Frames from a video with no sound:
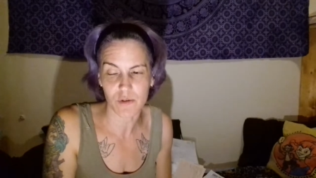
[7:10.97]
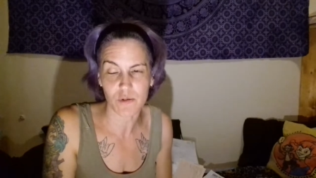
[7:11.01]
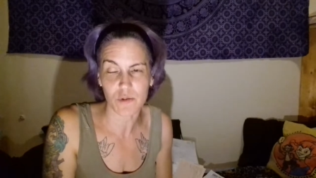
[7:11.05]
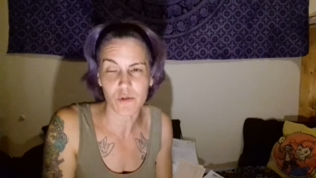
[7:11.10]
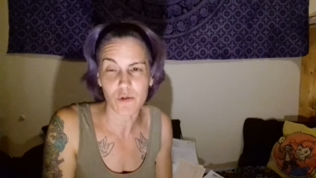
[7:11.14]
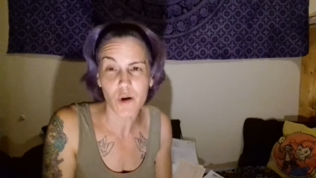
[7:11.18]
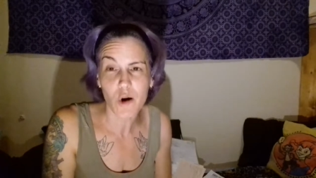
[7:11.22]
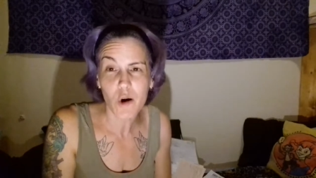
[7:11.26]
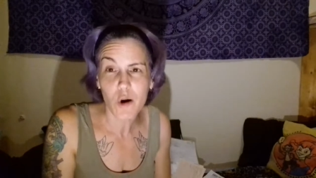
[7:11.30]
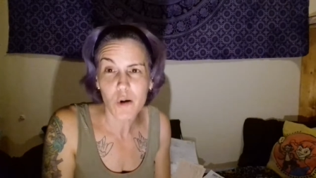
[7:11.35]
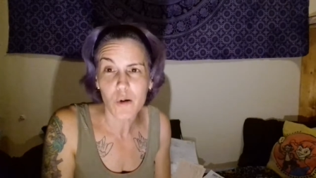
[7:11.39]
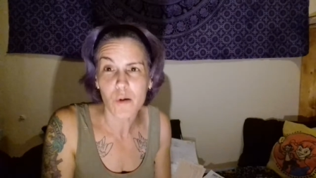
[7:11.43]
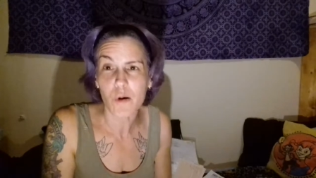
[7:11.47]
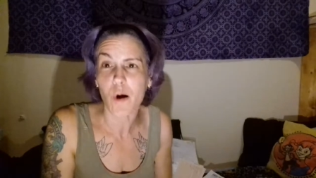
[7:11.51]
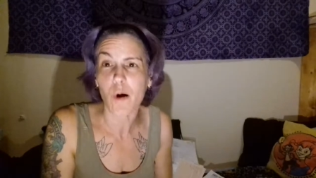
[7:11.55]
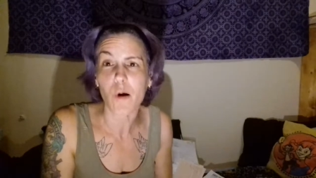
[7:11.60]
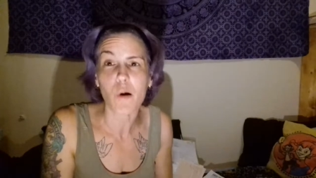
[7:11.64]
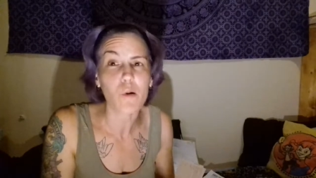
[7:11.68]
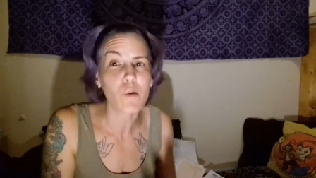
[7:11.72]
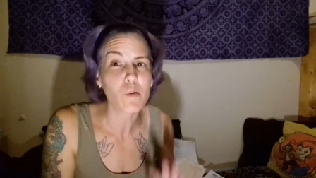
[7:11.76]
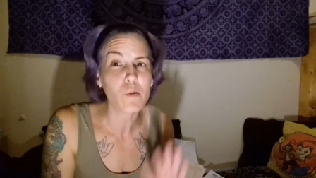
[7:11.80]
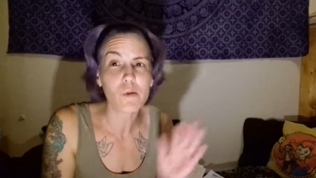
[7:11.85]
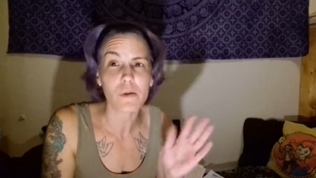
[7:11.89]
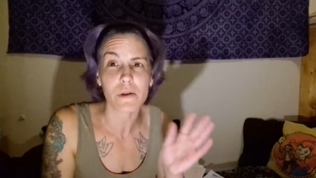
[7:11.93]
grow
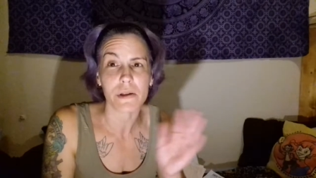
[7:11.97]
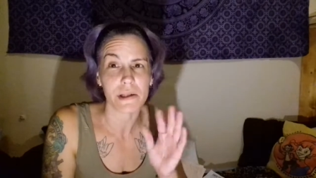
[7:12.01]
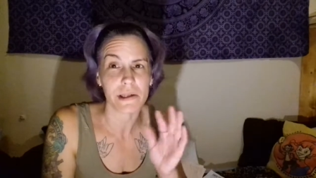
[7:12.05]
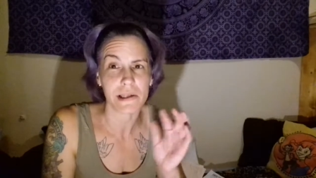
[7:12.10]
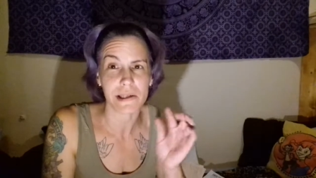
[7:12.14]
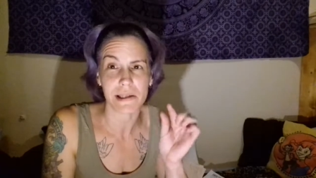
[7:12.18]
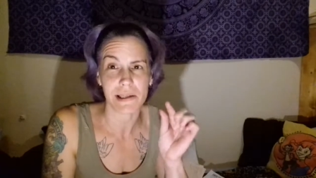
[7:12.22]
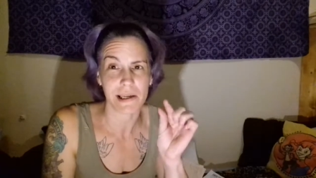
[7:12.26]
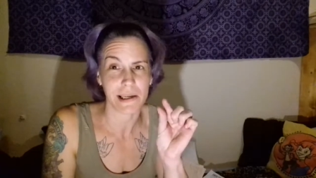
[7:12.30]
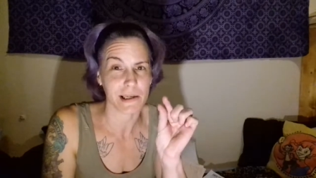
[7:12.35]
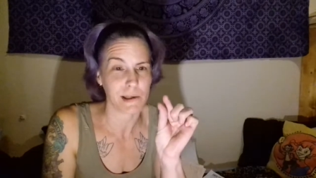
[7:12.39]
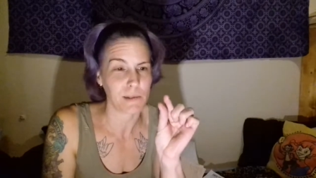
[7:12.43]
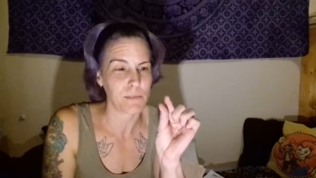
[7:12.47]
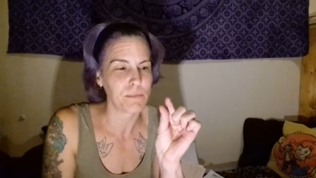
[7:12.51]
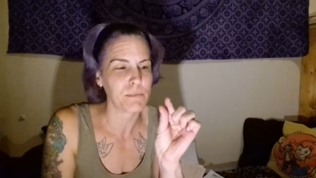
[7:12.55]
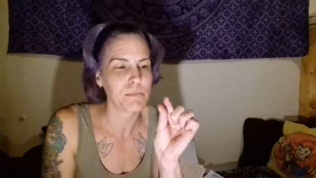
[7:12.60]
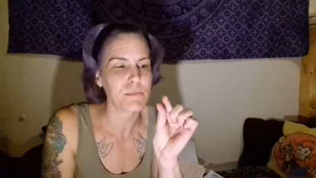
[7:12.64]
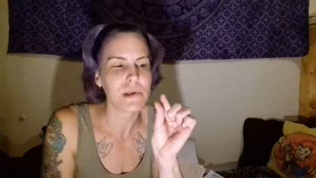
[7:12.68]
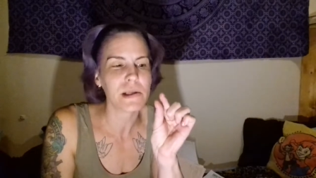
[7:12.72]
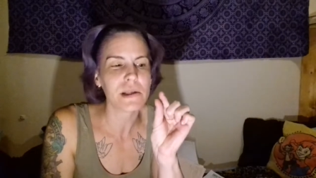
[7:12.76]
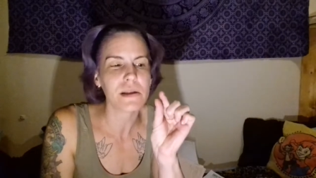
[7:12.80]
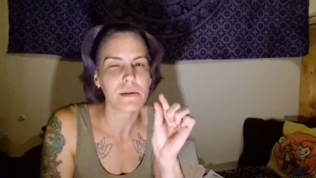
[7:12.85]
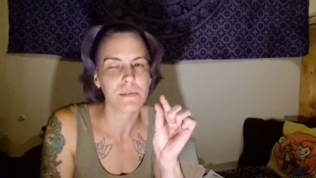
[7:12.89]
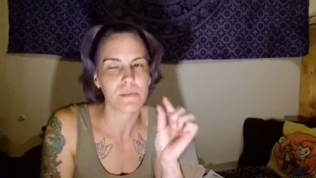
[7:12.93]
only like 1
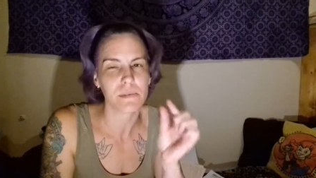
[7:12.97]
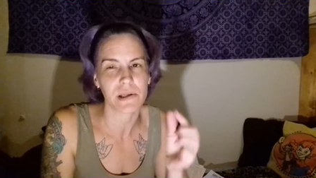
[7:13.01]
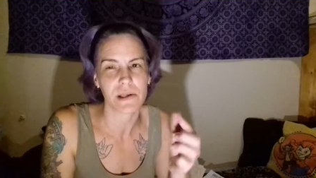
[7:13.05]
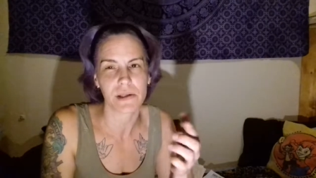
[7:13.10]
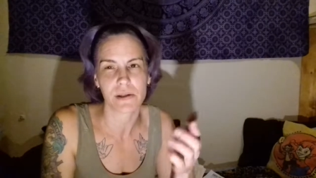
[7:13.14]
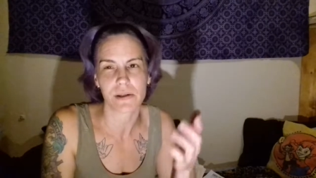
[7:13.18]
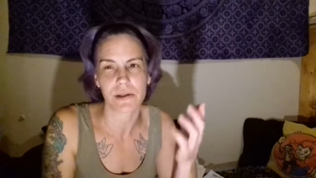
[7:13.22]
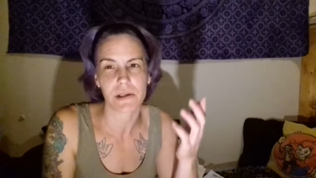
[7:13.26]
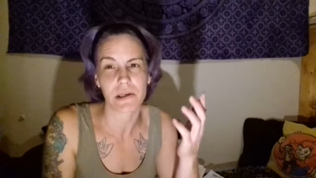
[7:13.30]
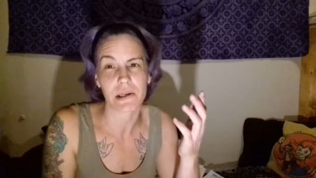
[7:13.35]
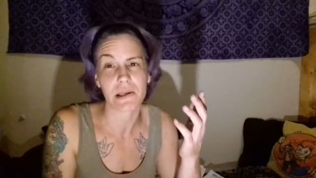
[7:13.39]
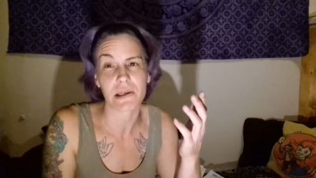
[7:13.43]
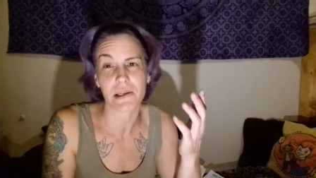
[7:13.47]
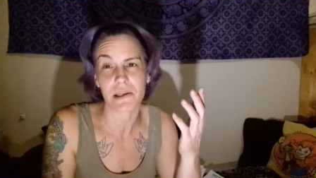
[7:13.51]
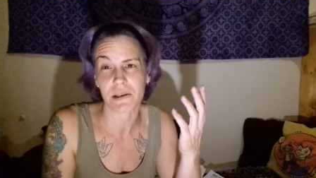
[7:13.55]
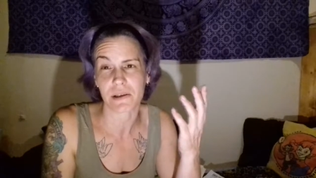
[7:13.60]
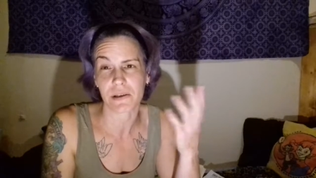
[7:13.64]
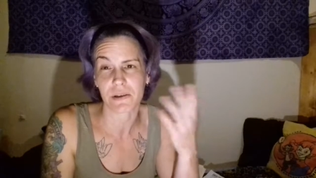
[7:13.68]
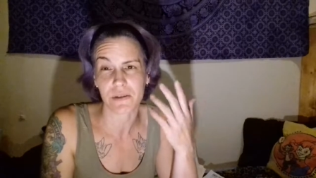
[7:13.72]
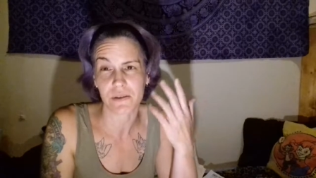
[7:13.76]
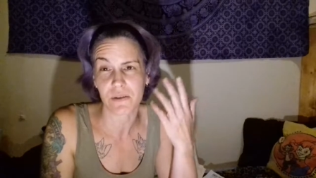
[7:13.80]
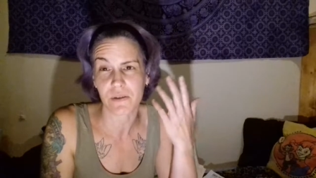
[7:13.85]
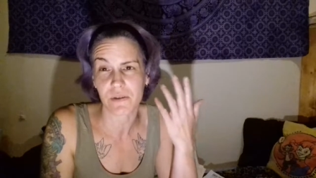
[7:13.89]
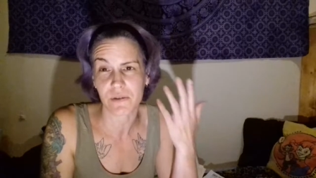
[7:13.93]
millimeter a year,
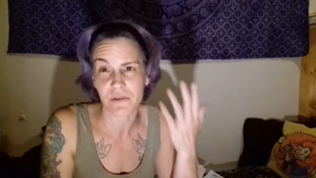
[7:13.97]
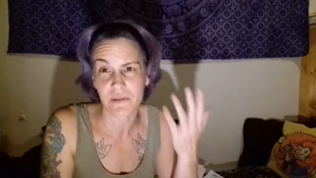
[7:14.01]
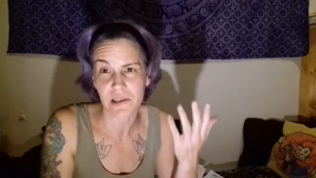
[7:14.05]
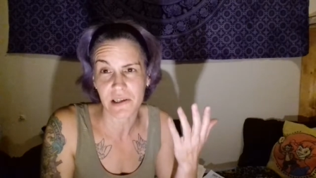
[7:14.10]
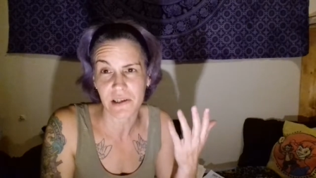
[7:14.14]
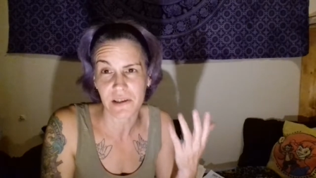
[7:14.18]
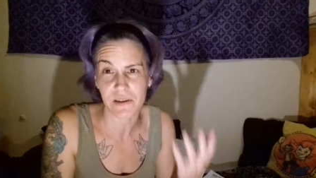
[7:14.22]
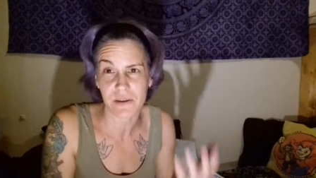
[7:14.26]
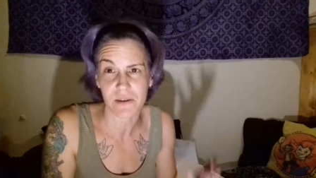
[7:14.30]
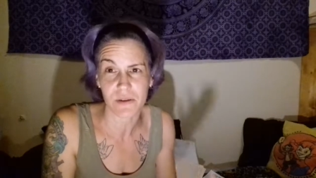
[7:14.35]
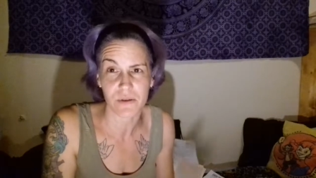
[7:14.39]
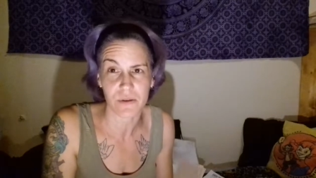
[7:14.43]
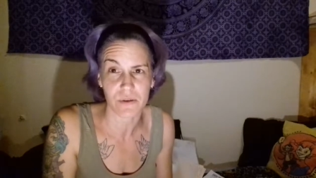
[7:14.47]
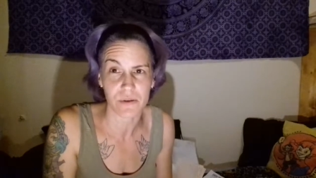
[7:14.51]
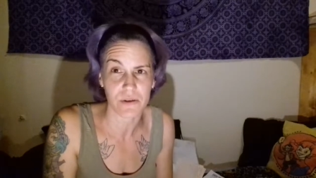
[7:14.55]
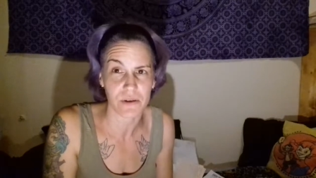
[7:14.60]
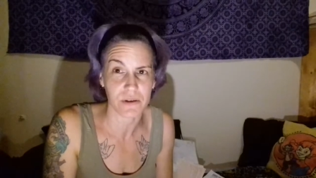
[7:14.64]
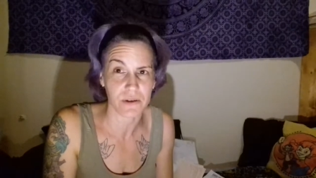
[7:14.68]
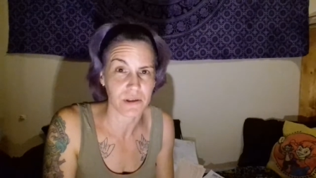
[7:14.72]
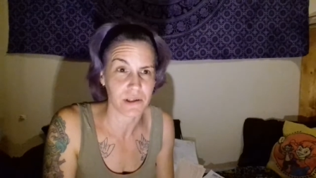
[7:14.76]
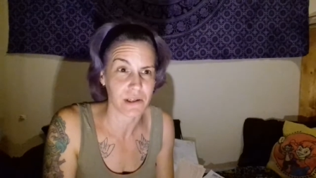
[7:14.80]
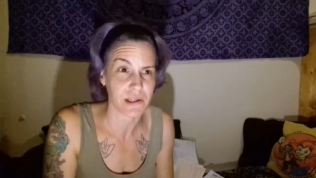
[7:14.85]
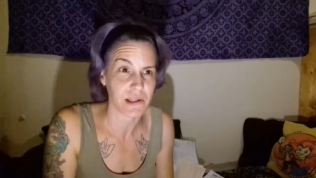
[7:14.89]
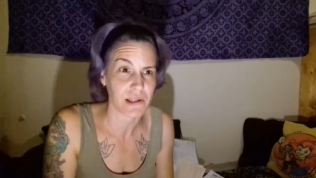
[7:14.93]
so they're very slow
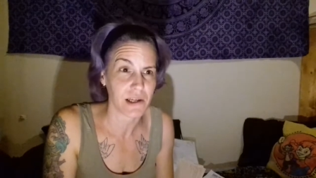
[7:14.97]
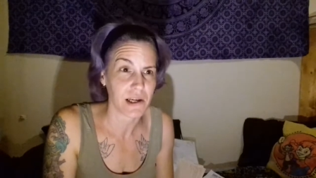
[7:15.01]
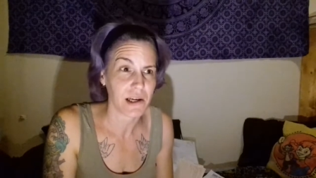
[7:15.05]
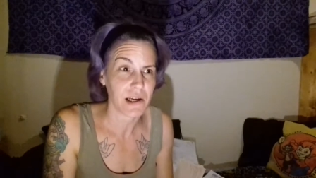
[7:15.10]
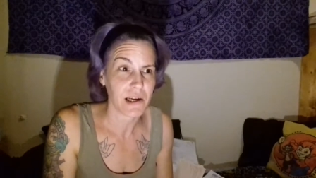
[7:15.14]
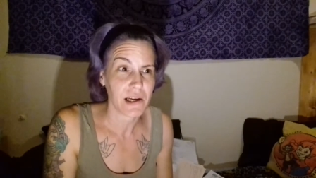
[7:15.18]
growing,